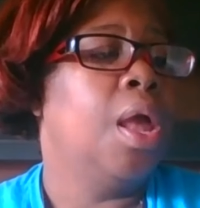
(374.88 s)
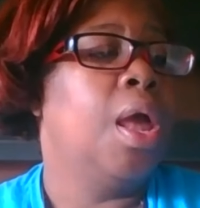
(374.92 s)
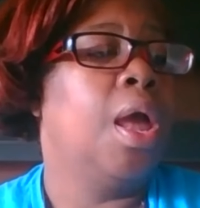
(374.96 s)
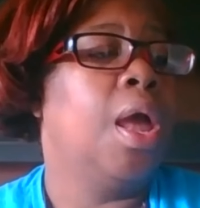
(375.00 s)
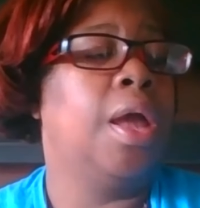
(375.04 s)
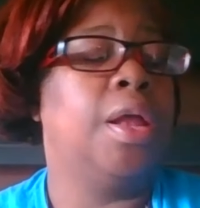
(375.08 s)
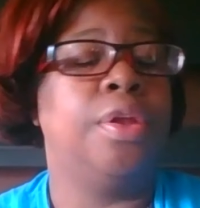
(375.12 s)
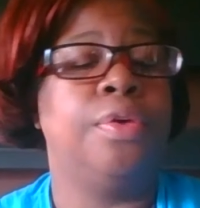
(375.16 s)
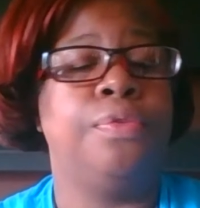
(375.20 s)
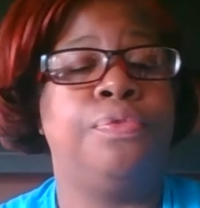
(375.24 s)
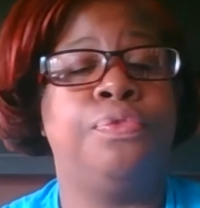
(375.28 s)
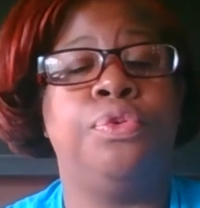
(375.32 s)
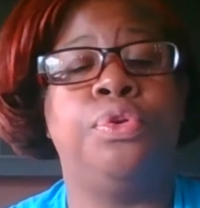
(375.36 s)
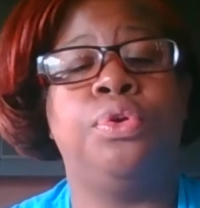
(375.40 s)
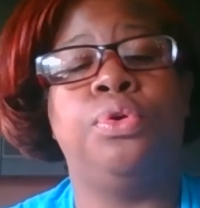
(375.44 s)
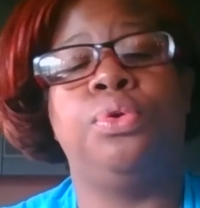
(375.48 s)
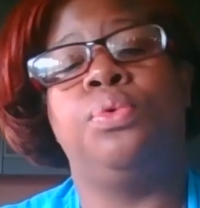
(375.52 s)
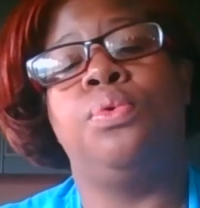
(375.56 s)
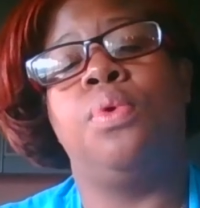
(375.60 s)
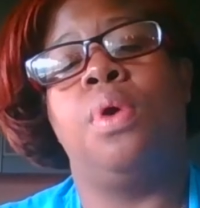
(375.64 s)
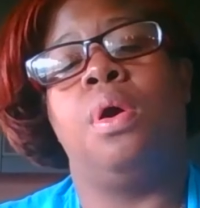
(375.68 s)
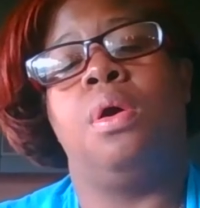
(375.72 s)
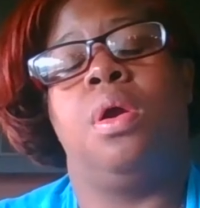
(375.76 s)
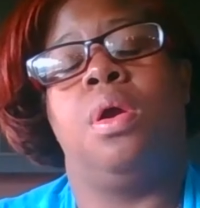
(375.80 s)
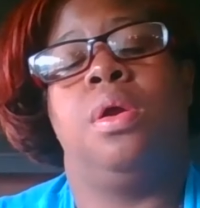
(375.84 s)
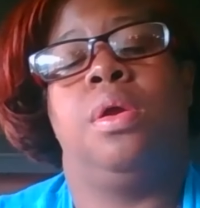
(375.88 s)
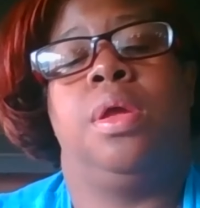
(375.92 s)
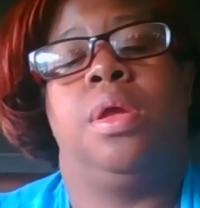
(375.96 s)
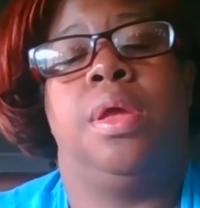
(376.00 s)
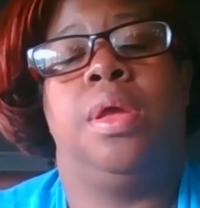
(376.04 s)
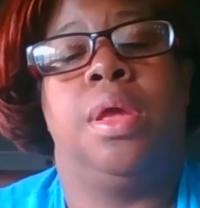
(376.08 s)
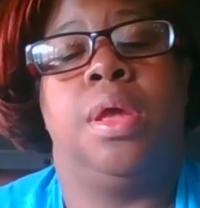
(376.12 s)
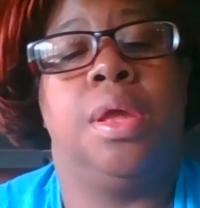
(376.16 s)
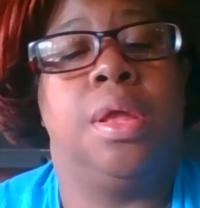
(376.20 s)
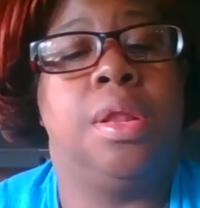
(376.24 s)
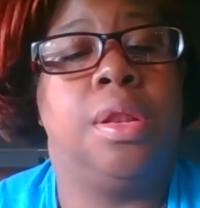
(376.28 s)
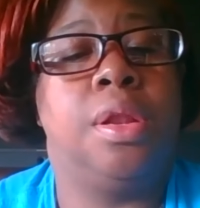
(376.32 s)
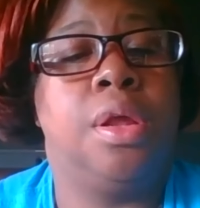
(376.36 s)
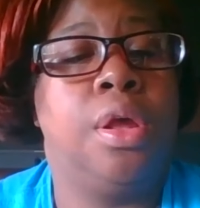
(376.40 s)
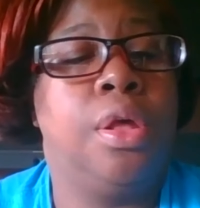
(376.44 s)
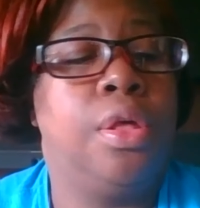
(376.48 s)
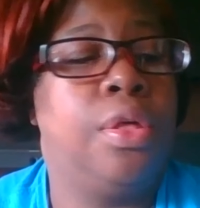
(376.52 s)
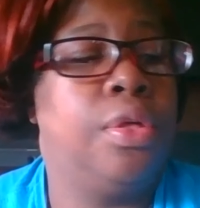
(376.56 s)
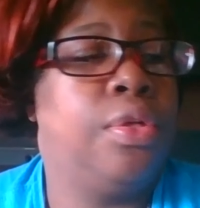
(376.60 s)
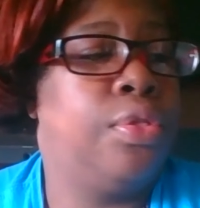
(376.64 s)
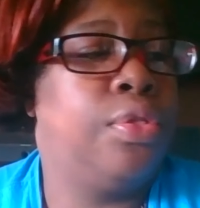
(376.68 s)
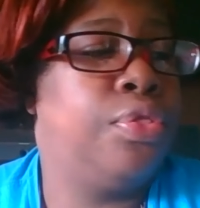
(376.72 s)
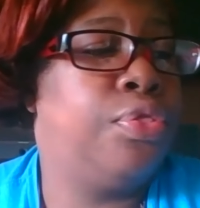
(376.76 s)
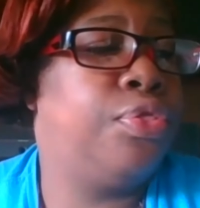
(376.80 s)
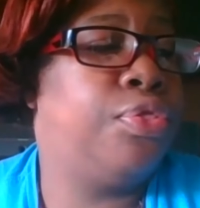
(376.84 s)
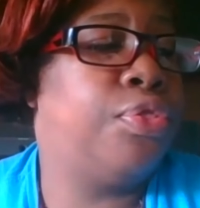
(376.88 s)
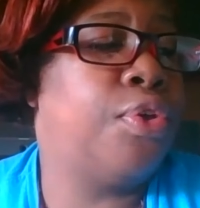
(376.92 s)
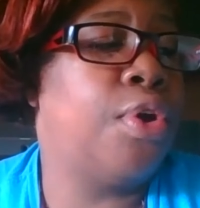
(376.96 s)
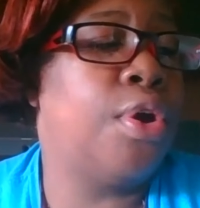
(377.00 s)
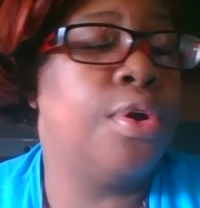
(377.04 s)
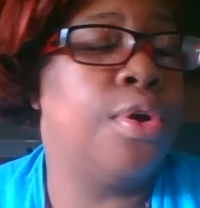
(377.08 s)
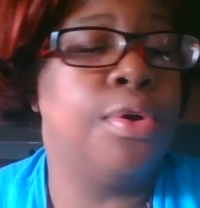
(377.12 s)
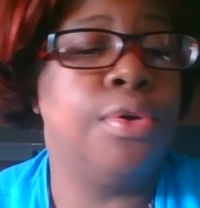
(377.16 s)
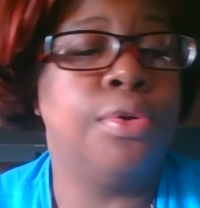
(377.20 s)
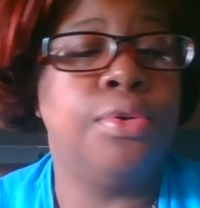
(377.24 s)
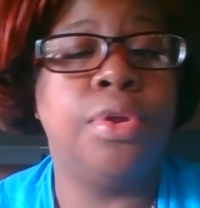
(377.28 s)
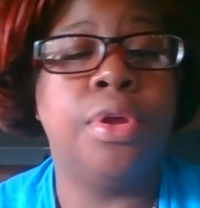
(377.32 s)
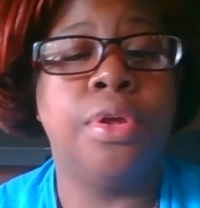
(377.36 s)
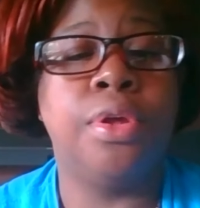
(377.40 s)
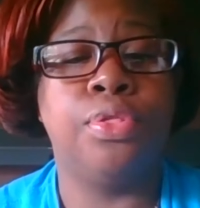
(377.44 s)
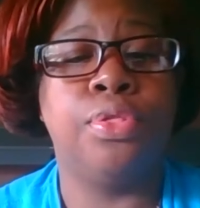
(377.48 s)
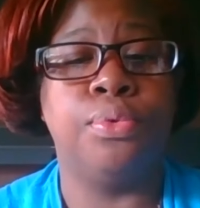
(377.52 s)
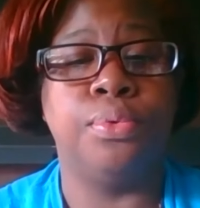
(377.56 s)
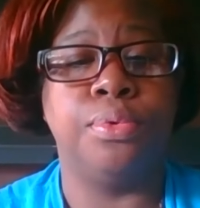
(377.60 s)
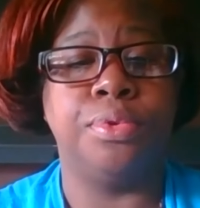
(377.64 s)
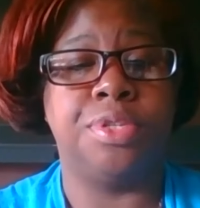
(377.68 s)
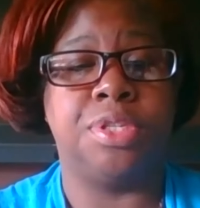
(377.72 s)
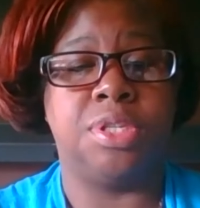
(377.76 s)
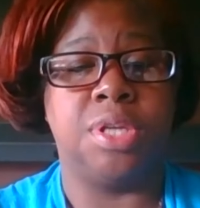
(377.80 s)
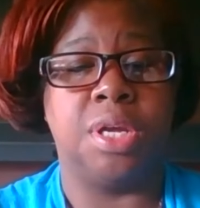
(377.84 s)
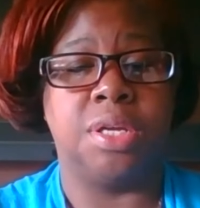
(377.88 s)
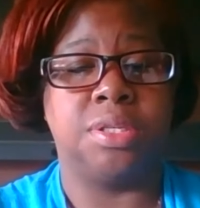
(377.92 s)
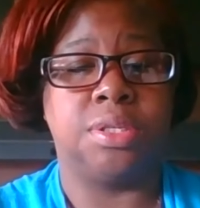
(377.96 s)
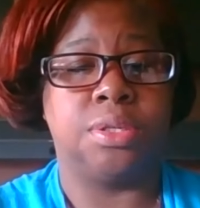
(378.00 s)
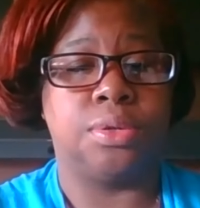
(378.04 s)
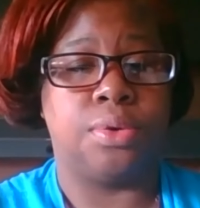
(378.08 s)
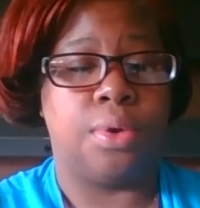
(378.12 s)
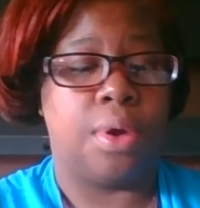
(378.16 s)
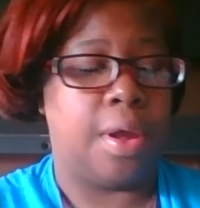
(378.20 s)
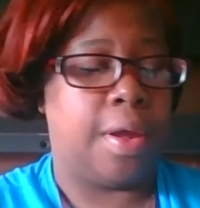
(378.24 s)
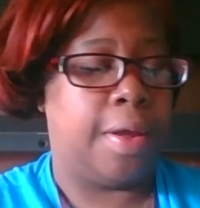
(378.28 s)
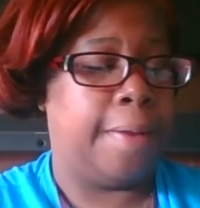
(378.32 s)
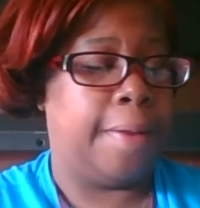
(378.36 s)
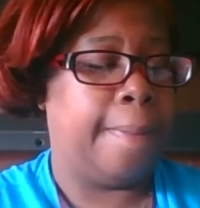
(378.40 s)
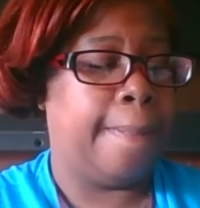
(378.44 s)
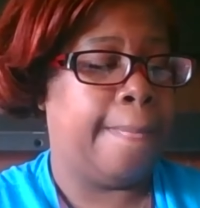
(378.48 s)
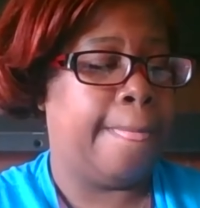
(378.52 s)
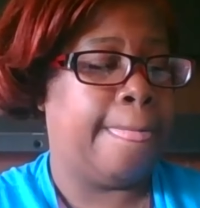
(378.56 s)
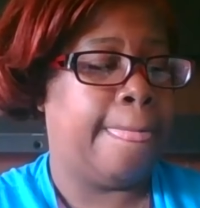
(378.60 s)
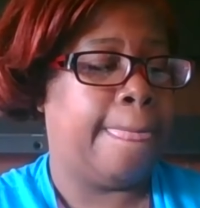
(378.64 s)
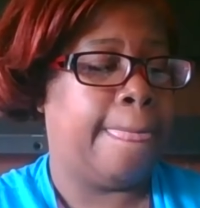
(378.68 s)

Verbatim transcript: And if you are in third through sixth grade,